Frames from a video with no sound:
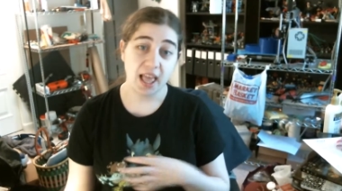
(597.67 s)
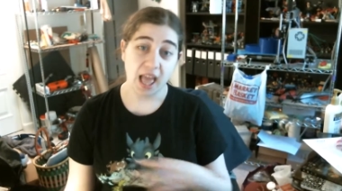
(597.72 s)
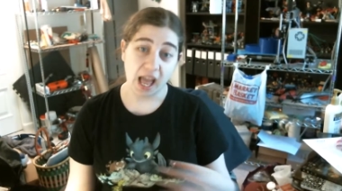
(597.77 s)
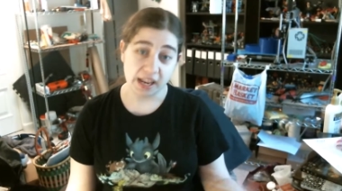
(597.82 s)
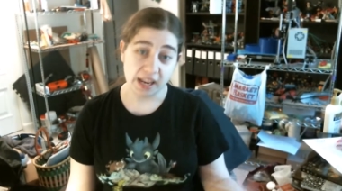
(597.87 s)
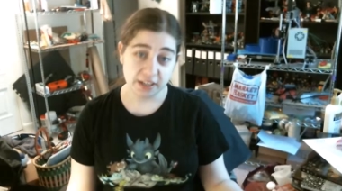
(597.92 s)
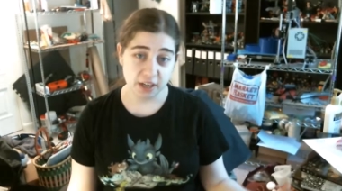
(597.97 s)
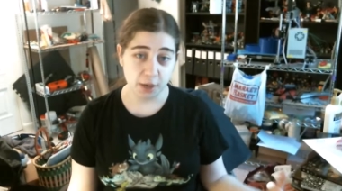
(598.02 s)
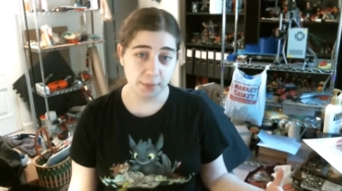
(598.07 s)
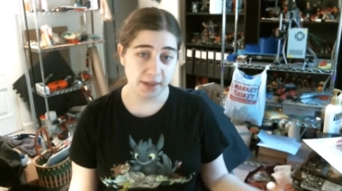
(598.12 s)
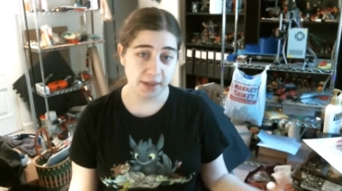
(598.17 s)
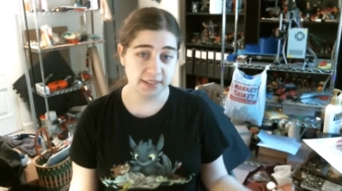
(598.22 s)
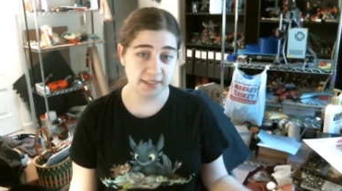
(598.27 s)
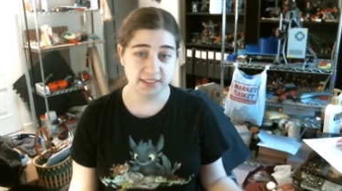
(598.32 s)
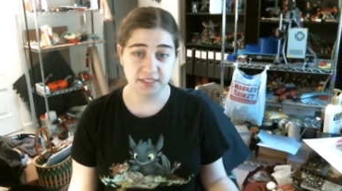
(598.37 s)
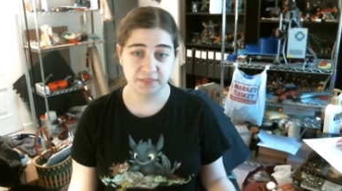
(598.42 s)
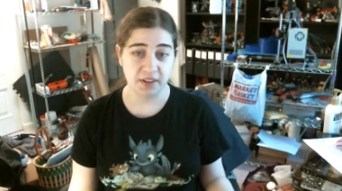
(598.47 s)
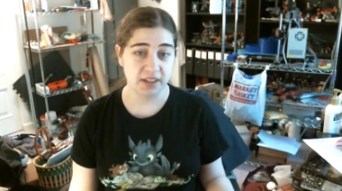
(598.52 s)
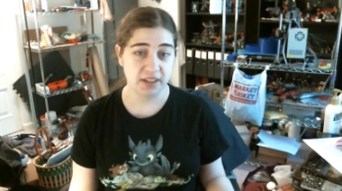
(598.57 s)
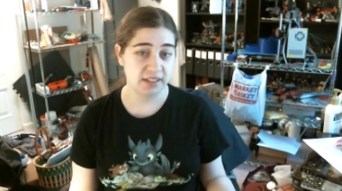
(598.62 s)
And you know what?
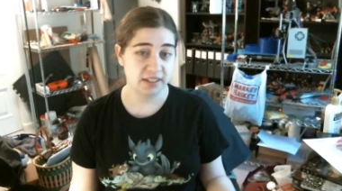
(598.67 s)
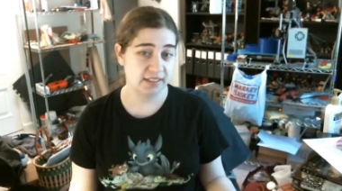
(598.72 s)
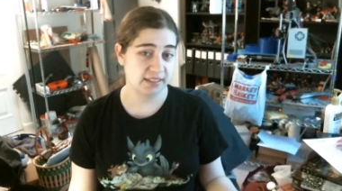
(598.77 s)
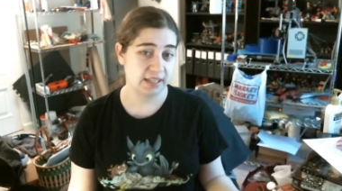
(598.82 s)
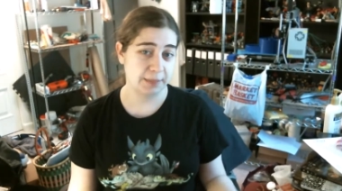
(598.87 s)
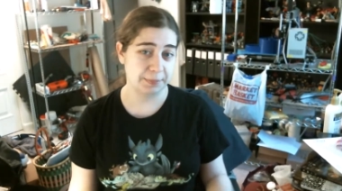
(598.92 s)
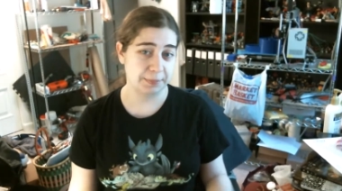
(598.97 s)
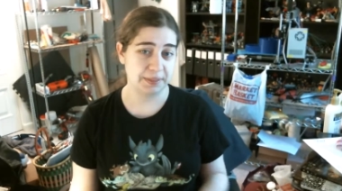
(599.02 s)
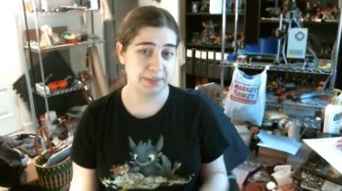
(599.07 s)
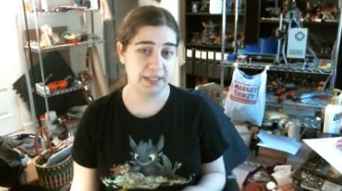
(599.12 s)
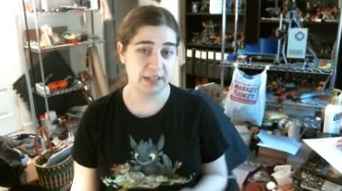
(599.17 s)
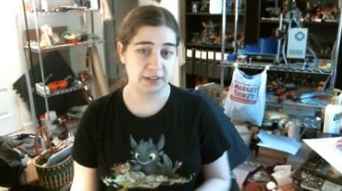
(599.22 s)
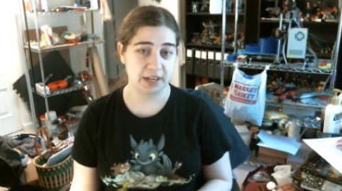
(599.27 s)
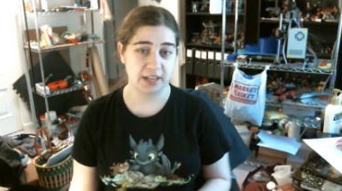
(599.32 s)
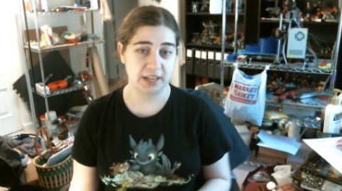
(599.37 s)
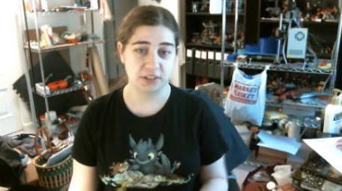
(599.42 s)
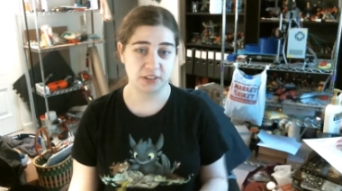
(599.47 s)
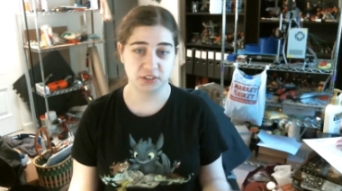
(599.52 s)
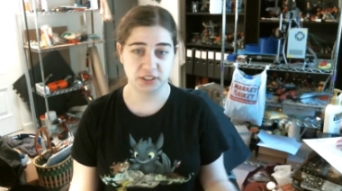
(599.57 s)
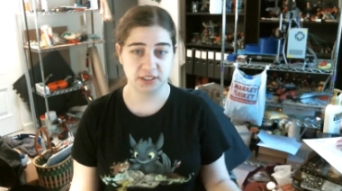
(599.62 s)
Teavana is a company I could
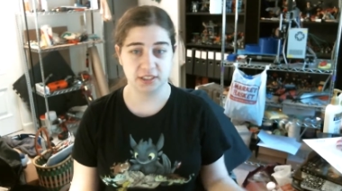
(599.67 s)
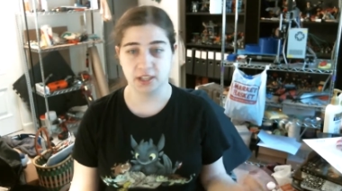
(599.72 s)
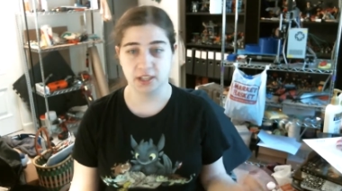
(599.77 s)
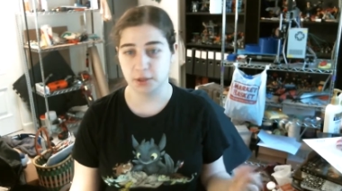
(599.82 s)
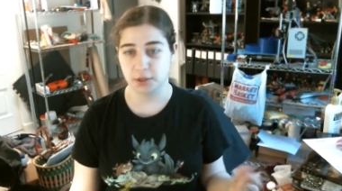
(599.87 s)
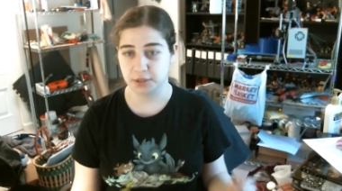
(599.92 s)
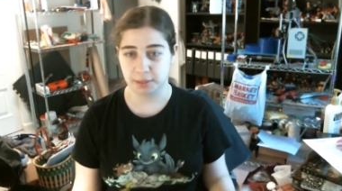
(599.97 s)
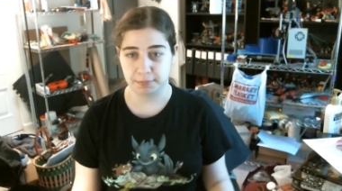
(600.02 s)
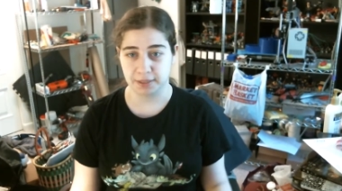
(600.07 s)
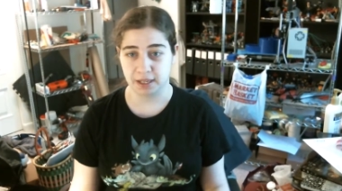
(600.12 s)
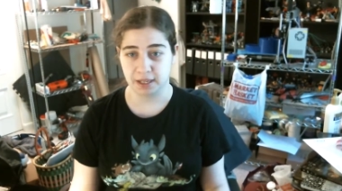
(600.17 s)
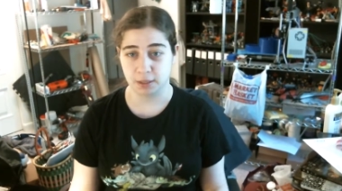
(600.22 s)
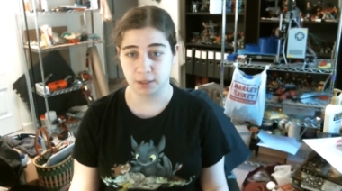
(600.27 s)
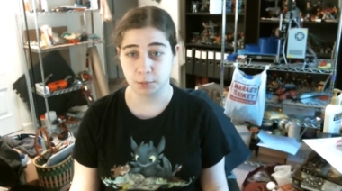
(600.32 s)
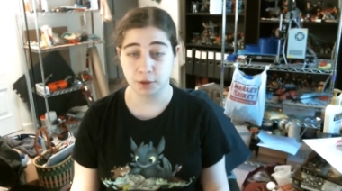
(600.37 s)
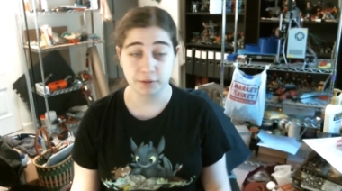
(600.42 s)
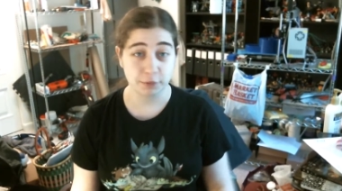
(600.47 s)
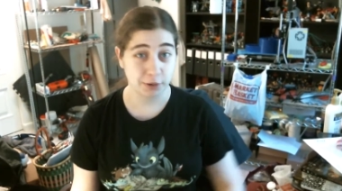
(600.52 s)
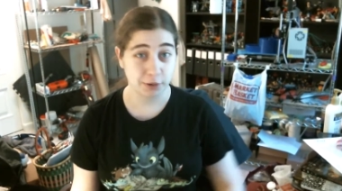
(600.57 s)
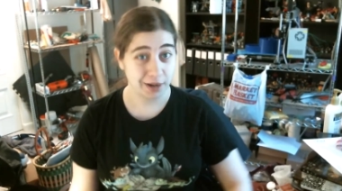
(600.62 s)
actually, you know, get behind and
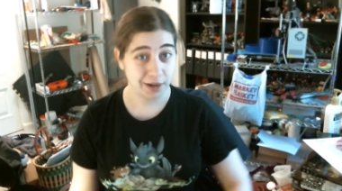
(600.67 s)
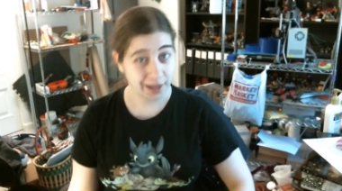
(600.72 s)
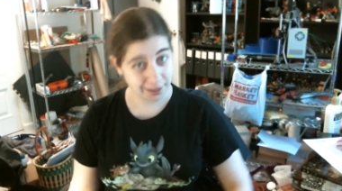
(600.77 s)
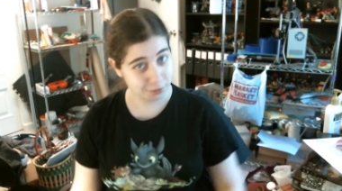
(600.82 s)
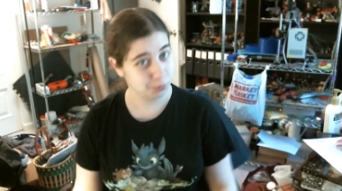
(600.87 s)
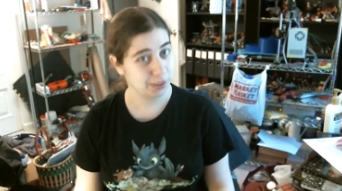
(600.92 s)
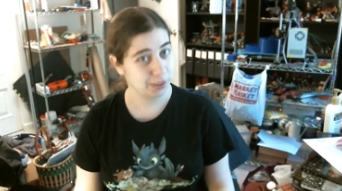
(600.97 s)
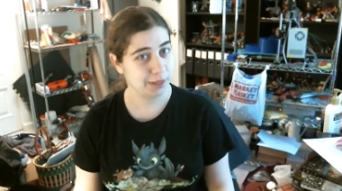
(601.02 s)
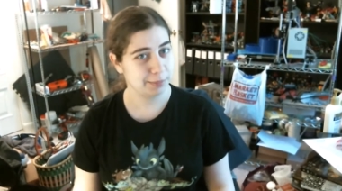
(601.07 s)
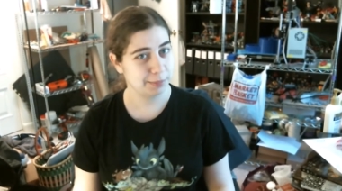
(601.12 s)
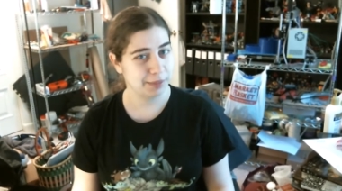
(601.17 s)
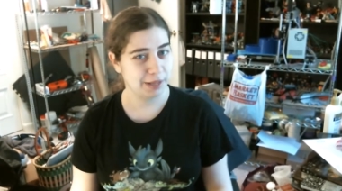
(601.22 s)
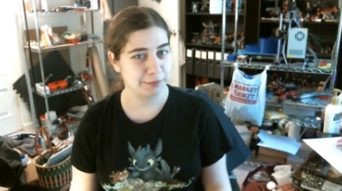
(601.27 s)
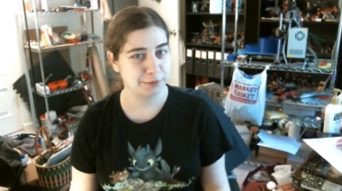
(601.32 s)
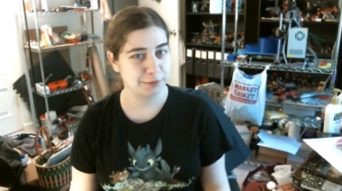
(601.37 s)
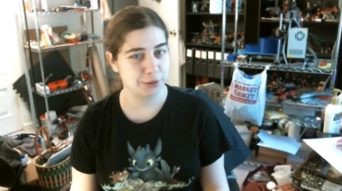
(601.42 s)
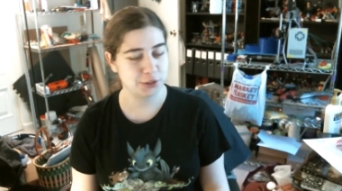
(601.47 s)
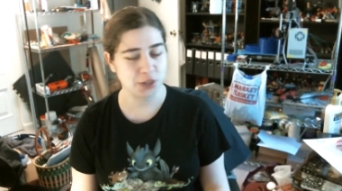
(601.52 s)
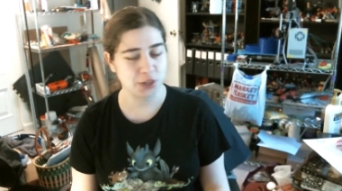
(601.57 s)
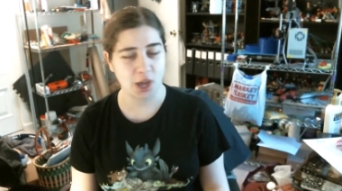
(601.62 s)
work for, hence why I
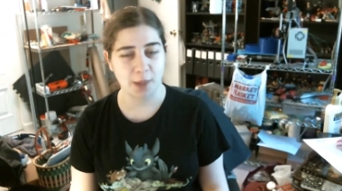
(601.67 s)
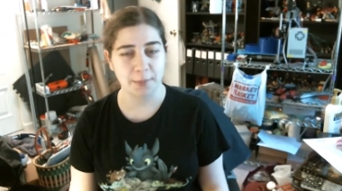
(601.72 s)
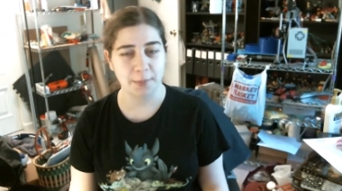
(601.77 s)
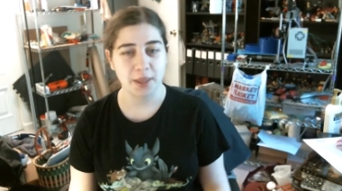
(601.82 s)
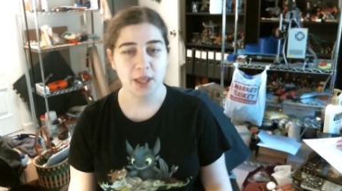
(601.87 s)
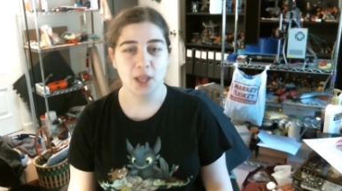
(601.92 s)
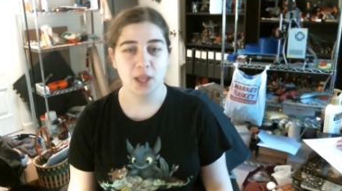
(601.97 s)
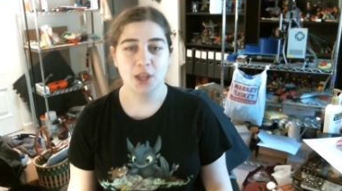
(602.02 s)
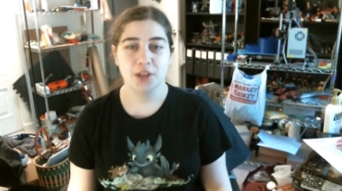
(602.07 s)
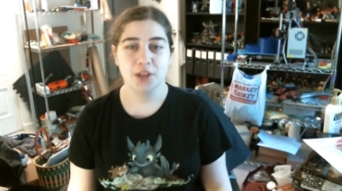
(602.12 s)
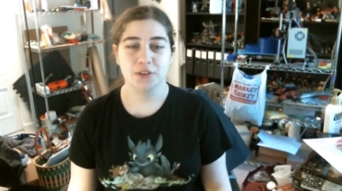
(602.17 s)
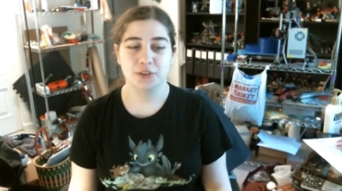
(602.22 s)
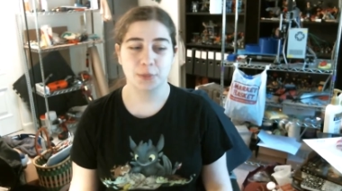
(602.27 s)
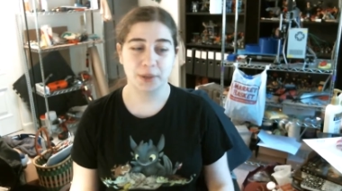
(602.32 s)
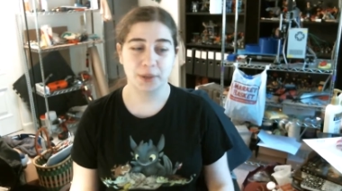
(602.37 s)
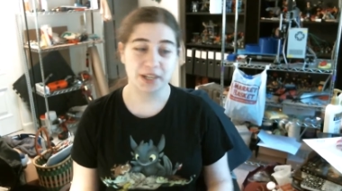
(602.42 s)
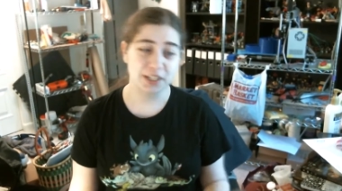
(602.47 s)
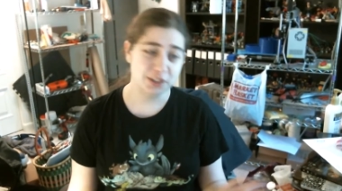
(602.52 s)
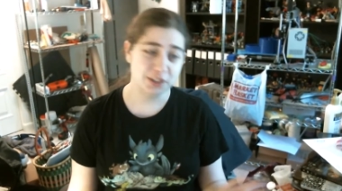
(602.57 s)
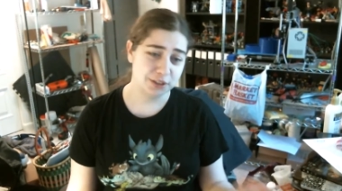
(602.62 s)
applied for the job. So
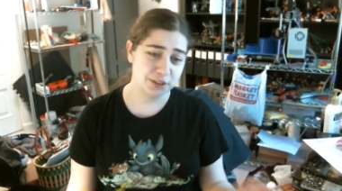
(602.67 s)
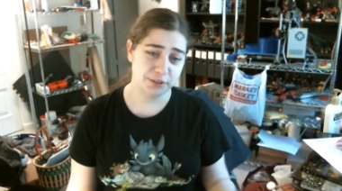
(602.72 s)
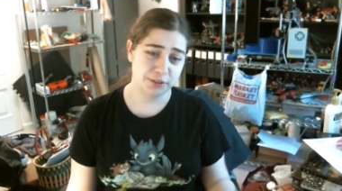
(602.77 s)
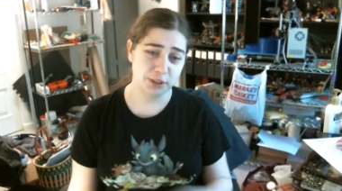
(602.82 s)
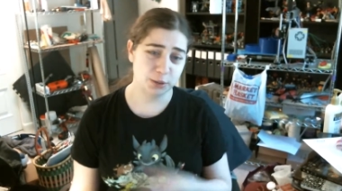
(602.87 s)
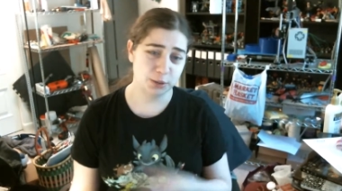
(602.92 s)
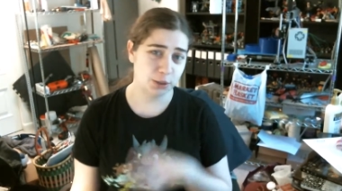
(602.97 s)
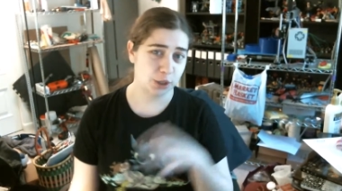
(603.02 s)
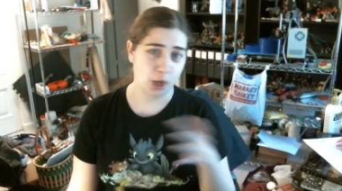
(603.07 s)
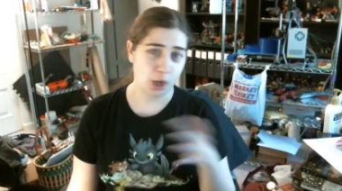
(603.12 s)
I interviewed and